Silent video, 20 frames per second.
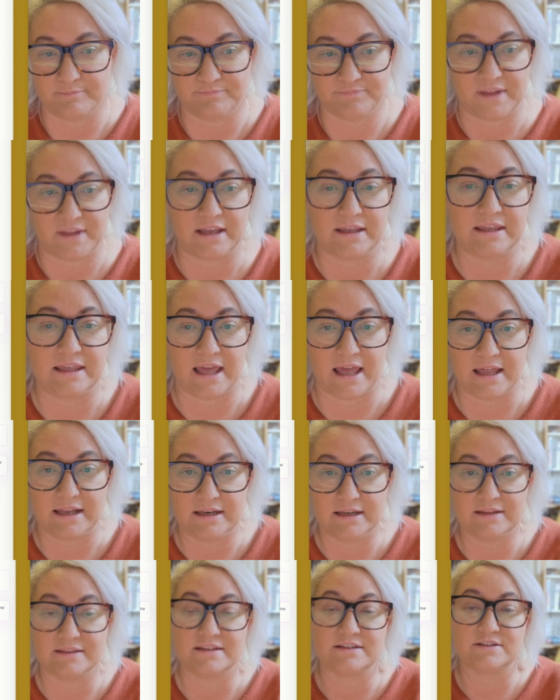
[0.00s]
Again,
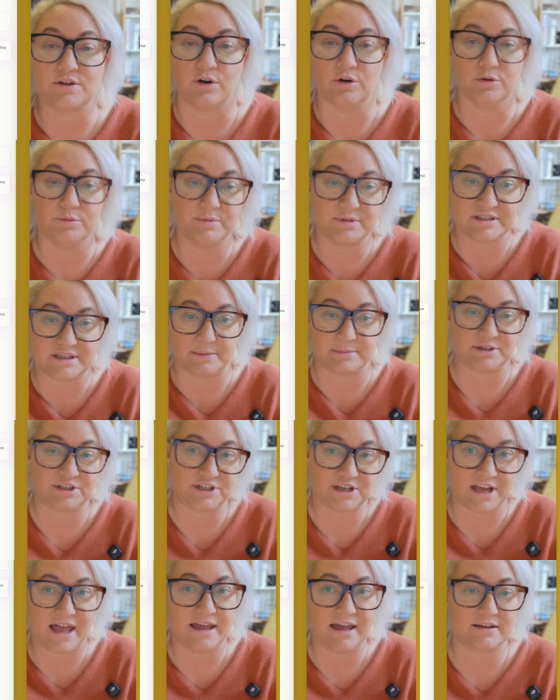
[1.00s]
this opens up a
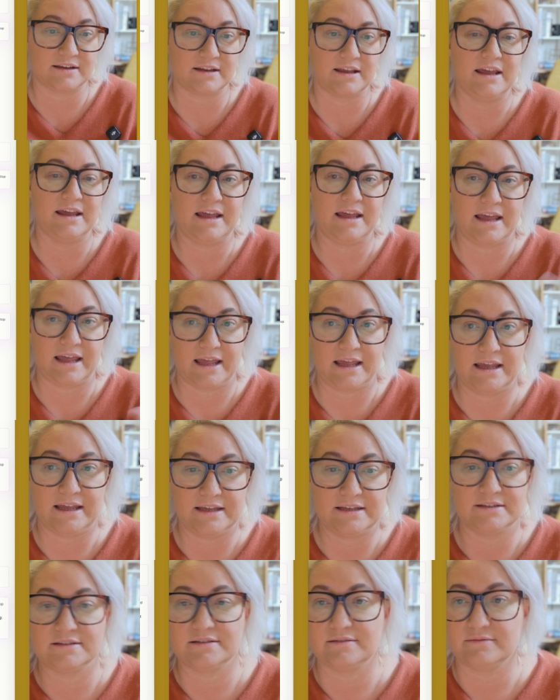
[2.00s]
chat
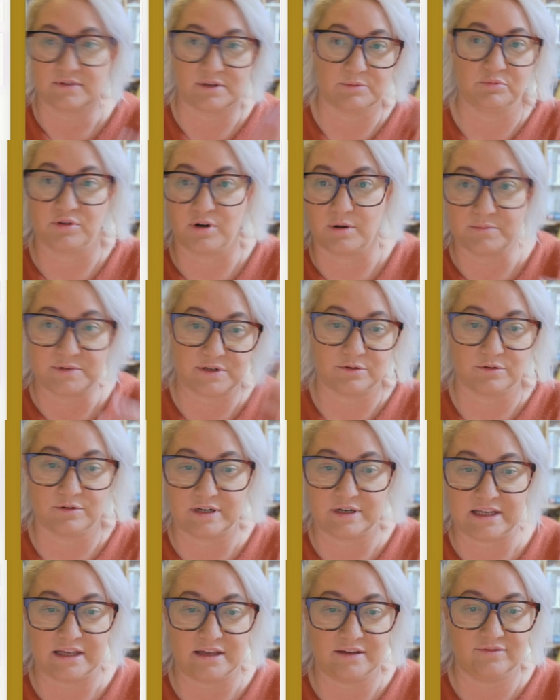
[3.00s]
and the prompts are already
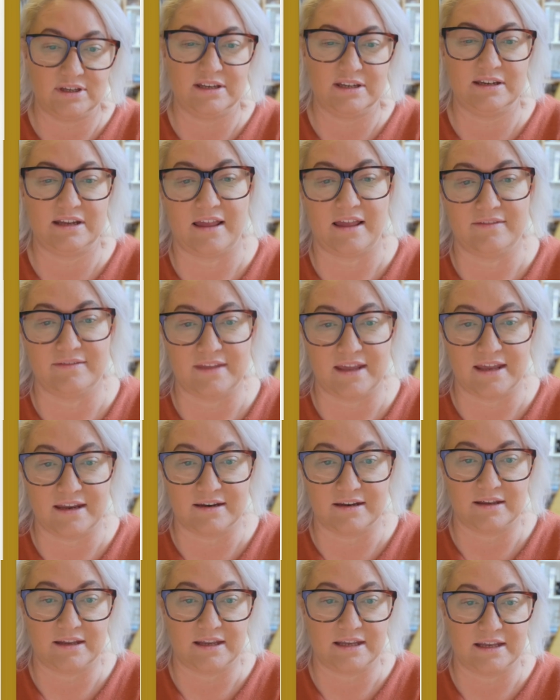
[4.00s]
given, and then
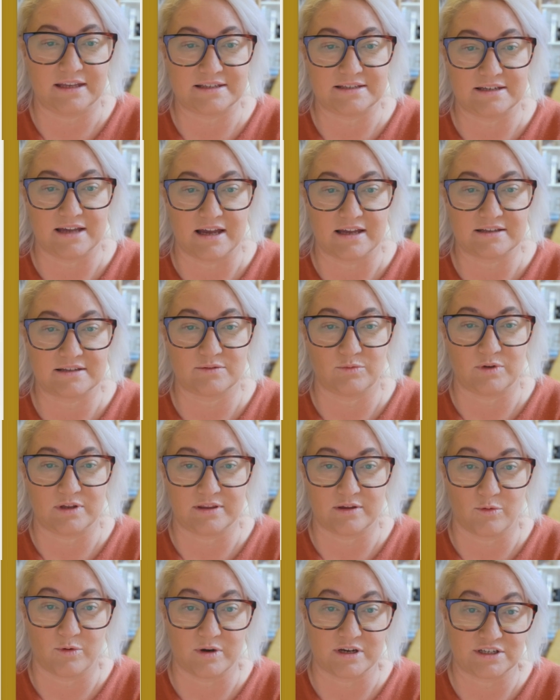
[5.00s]
it starts with a
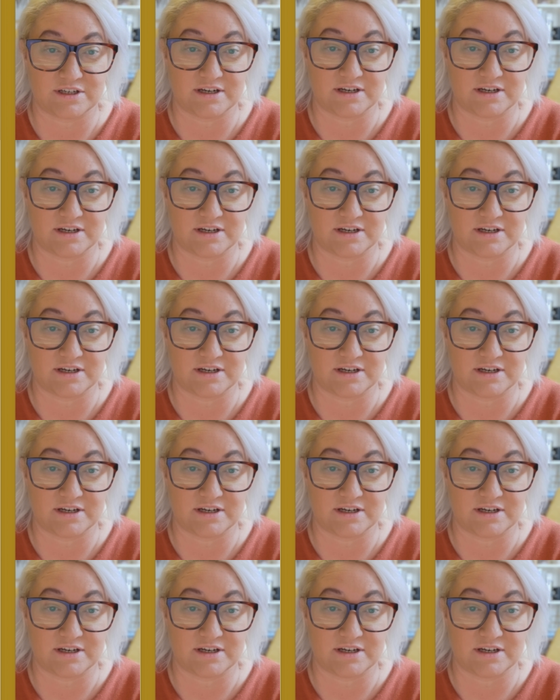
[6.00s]
question.